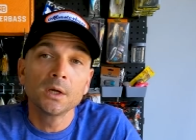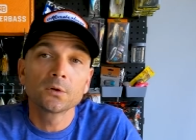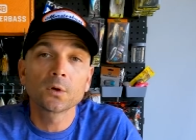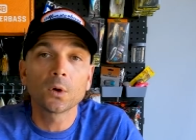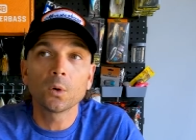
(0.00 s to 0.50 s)

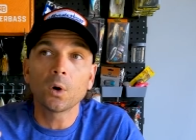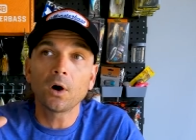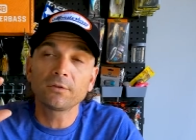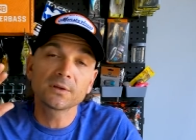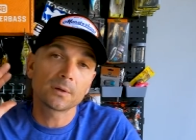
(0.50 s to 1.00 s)
so
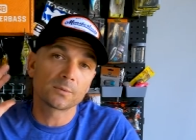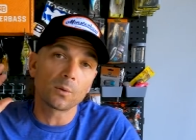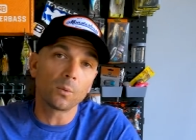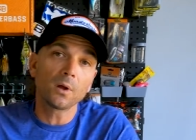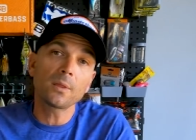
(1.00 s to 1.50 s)
oftentimes I
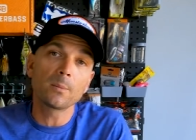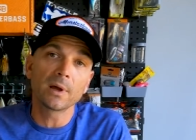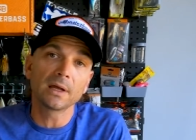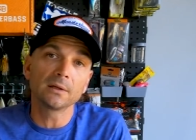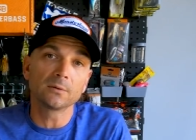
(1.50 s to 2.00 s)
want the
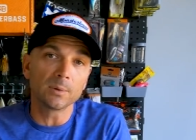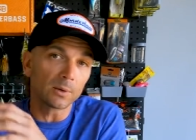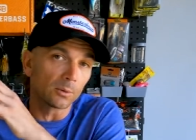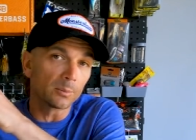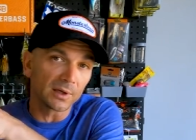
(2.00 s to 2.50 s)
bait to be
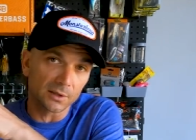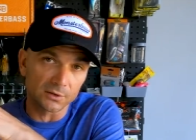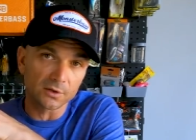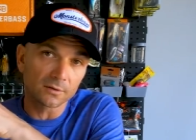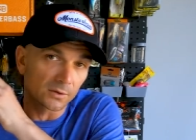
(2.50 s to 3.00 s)
able to be on the
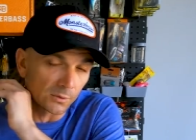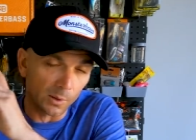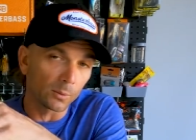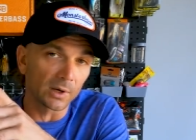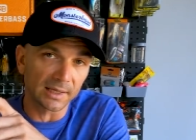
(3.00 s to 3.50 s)
surface
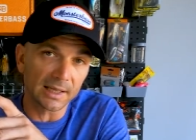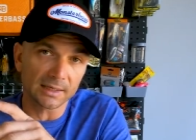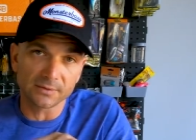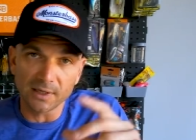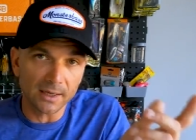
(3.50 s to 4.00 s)
right when I
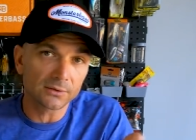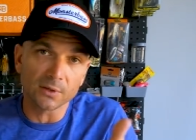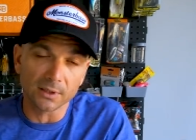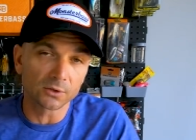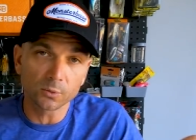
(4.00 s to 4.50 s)
cast it out
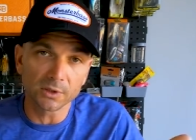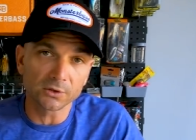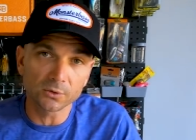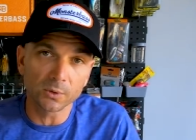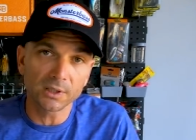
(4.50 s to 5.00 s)
so I can
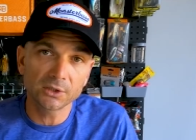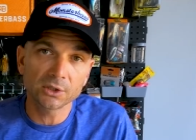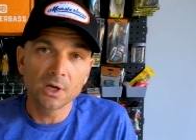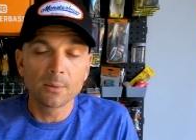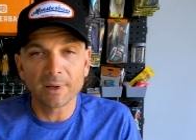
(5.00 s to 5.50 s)
twitch
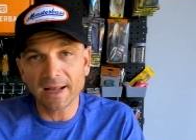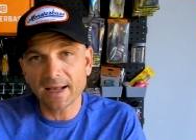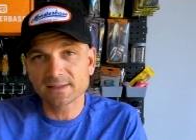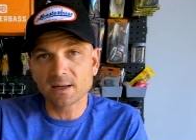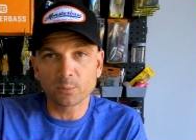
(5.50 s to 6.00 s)
twitch but
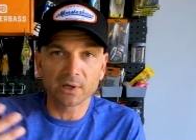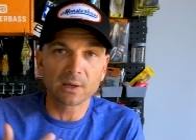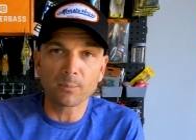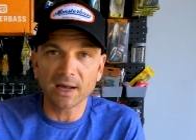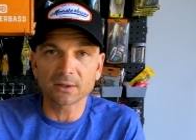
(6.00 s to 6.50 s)
as I bring
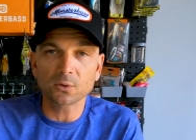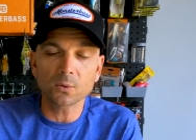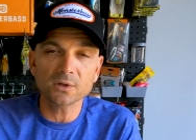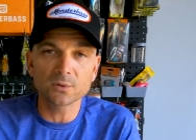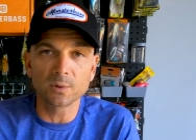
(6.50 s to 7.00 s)
it back
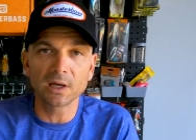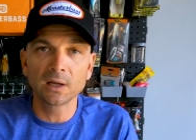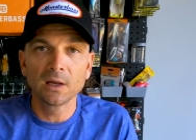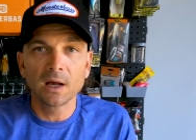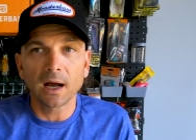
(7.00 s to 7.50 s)
towards me
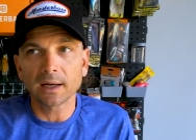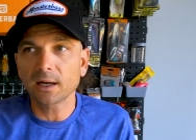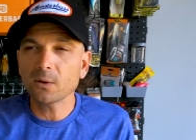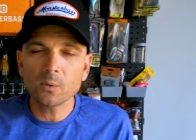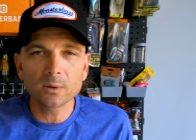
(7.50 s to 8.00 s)
I
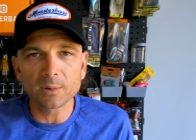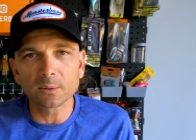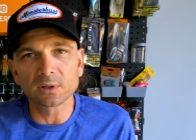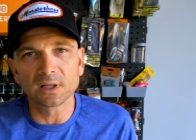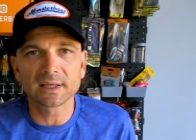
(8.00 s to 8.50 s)
kind of want to be
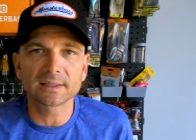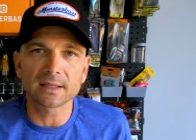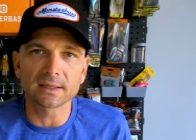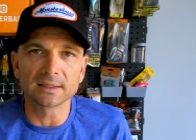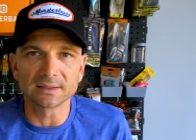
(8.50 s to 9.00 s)
able to let
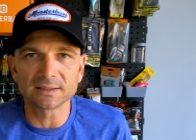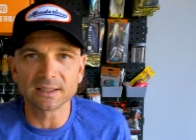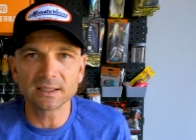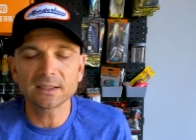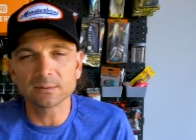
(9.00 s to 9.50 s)
that thing
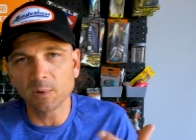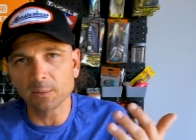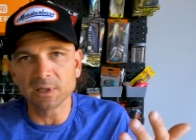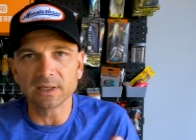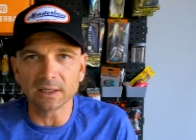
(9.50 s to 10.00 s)
sink and
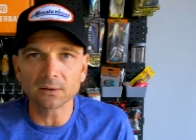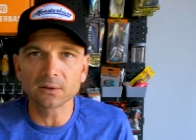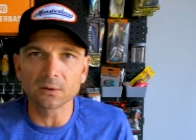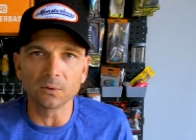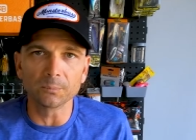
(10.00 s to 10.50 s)
maybe get a
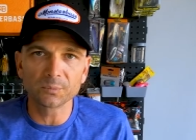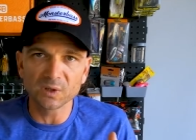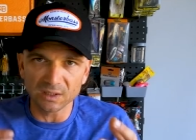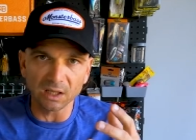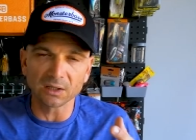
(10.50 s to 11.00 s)
little
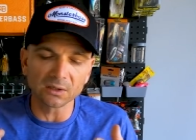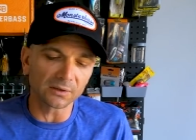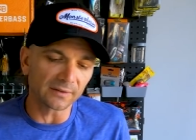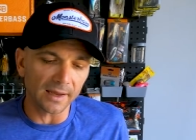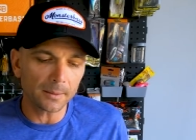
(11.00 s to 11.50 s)
a little
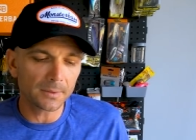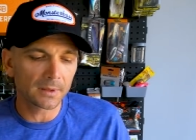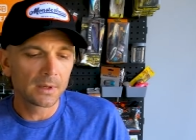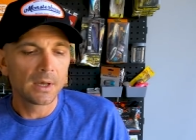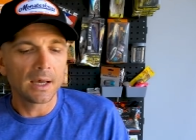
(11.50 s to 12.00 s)
depth
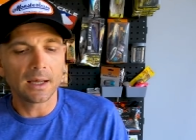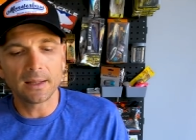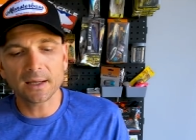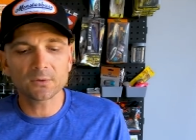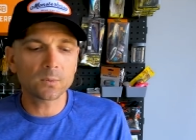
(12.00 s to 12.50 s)
and
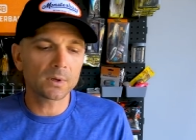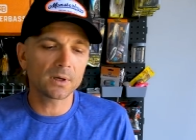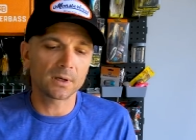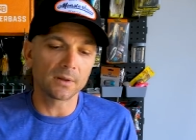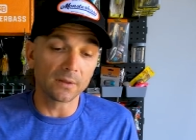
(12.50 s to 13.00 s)
that's
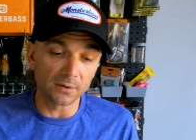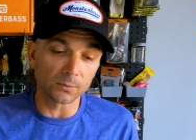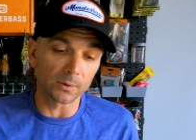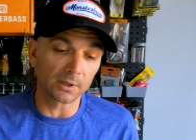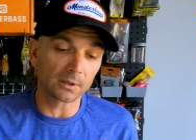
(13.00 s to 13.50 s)
where this
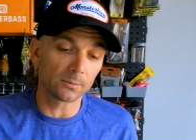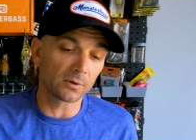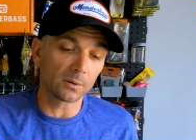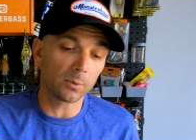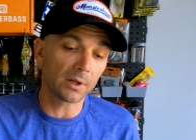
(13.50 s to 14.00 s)
rig comes
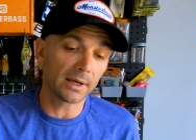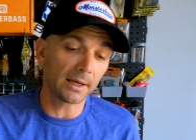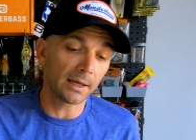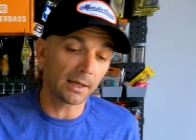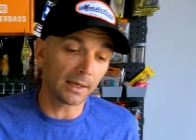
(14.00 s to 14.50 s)
into
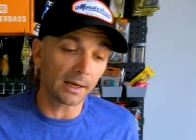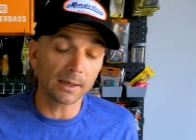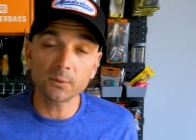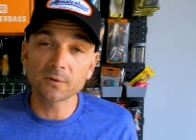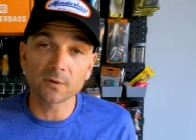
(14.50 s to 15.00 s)
play and I
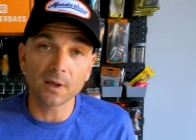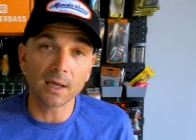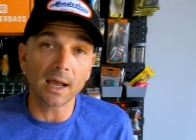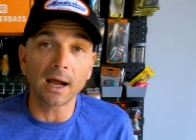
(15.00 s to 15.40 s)
would say